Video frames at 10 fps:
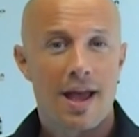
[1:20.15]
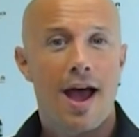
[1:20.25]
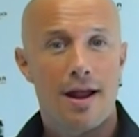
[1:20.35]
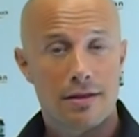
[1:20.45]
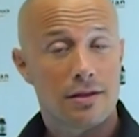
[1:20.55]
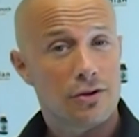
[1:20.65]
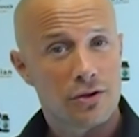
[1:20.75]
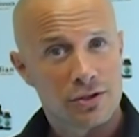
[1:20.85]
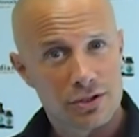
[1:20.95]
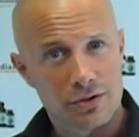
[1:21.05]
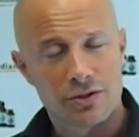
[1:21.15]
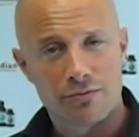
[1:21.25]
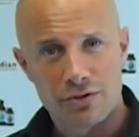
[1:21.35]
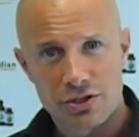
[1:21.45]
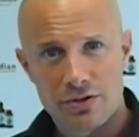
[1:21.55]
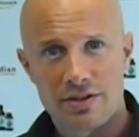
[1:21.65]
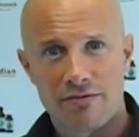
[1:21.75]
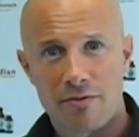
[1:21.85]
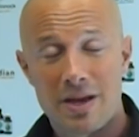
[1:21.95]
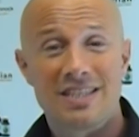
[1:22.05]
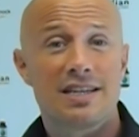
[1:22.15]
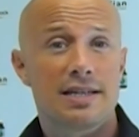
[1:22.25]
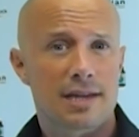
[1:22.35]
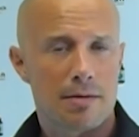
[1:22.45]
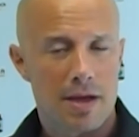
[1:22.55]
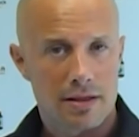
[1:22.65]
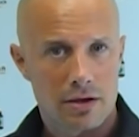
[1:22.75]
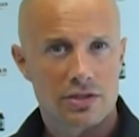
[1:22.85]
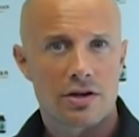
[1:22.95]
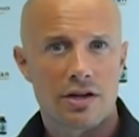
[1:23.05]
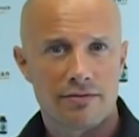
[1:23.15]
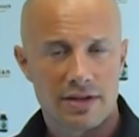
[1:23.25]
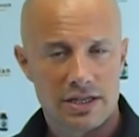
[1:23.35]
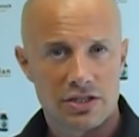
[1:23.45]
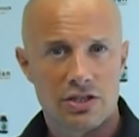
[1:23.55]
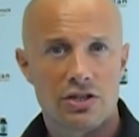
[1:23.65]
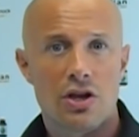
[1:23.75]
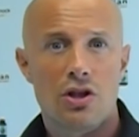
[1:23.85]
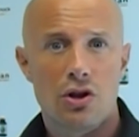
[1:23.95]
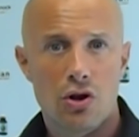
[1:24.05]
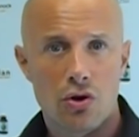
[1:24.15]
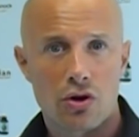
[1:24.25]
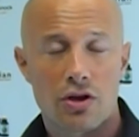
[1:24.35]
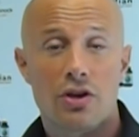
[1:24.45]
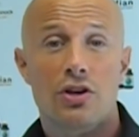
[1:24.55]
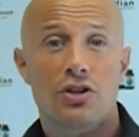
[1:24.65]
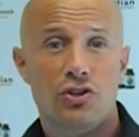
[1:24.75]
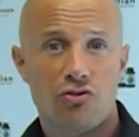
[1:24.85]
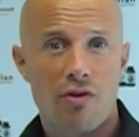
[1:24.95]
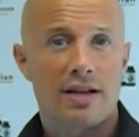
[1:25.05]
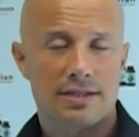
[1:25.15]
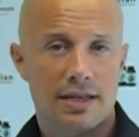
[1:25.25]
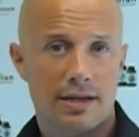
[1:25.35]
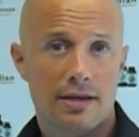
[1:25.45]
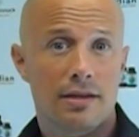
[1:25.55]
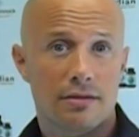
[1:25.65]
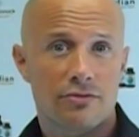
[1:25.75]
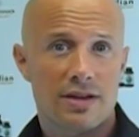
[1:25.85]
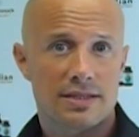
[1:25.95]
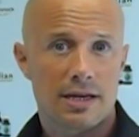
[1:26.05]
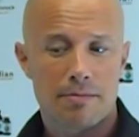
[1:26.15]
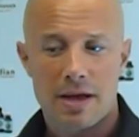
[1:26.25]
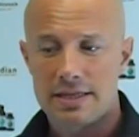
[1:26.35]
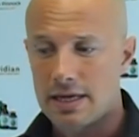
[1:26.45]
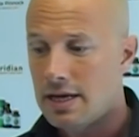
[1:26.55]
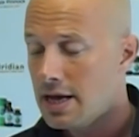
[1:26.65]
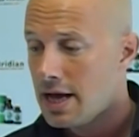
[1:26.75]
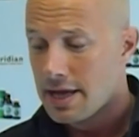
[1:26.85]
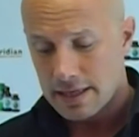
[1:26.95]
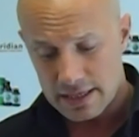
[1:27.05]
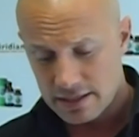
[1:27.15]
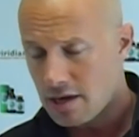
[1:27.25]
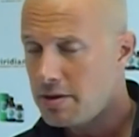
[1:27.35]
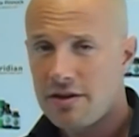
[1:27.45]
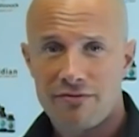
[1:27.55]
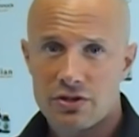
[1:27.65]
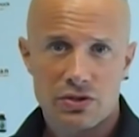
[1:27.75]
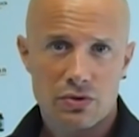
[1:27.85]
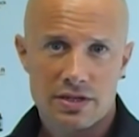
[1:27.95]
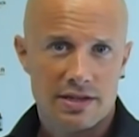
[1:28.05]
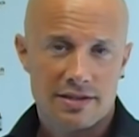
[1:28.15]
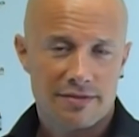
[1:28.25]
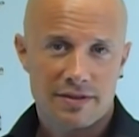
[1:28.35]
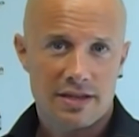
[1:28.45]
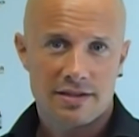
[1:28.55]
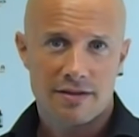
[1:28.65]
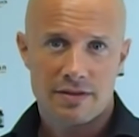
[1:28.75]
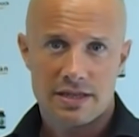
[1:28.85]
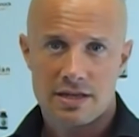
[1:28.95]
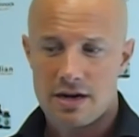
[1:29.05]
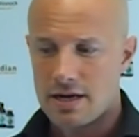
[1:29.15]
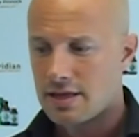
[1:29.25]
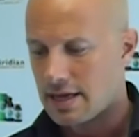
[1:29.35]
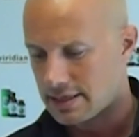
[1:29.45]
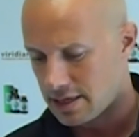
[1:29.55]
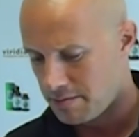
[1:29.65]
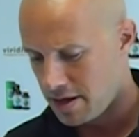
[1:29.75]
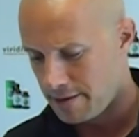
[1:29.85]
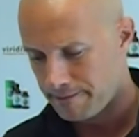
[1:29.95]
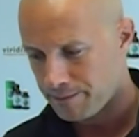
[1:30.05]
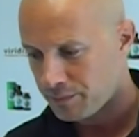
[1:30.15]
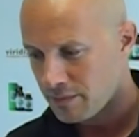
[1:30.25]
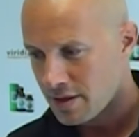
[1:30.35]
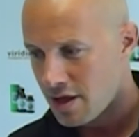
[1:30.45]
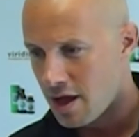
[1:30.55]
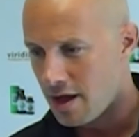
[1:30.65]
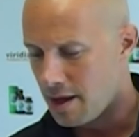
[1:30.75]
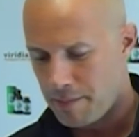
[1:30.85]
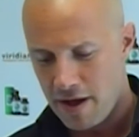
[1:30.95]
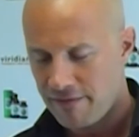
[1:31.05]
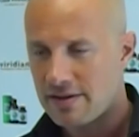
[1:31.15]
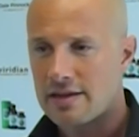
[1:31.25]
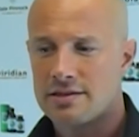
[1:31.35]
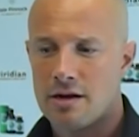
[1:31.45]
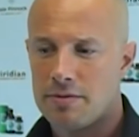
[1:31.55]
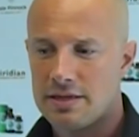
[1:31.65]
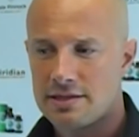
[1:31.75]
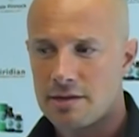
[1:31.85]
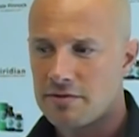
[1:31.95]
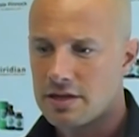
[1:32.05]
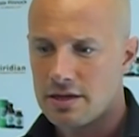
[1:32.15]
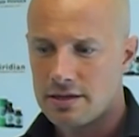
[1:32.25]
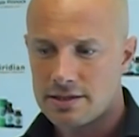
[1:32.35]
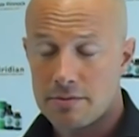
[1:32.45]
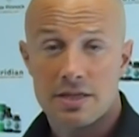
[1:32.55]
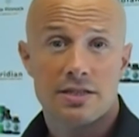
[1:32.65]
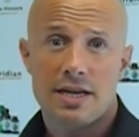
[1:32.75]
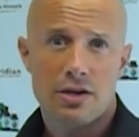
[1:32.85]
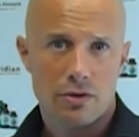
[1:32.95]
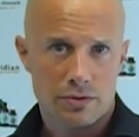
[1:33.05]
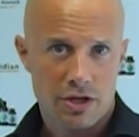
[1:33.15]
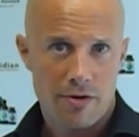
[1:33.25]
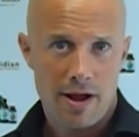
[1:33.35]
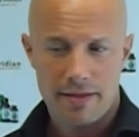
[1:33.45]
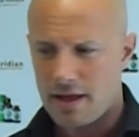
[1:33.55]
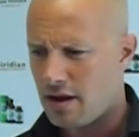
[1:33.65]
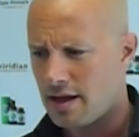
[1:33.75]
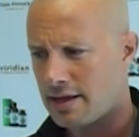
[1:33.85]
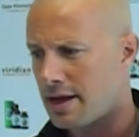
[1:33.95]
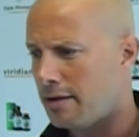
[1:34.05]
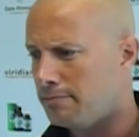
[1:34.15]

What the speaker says: Anything you can do to reduce inflammation is going to make those kind of lesions look drastically better. There's so many different sources of these kind of things. I mean, a perfect example is some of the seed oils that are out there, like